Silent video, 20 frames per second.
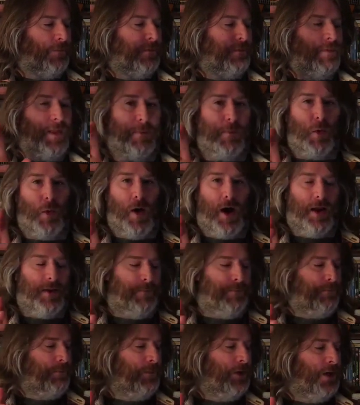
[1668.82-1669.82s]
Number 1,
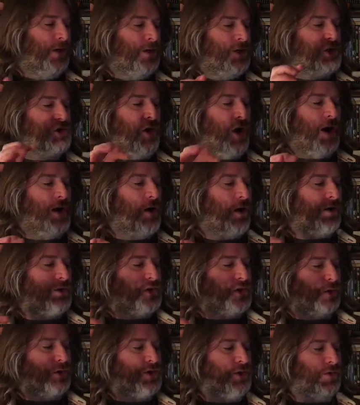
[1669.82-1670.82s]
try not,
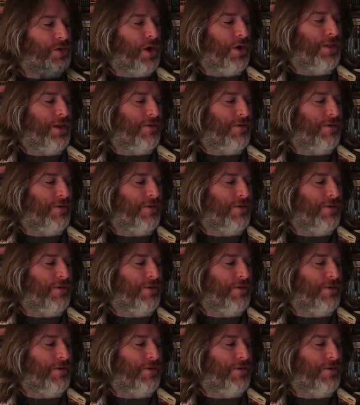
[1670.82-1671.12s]
do or do not,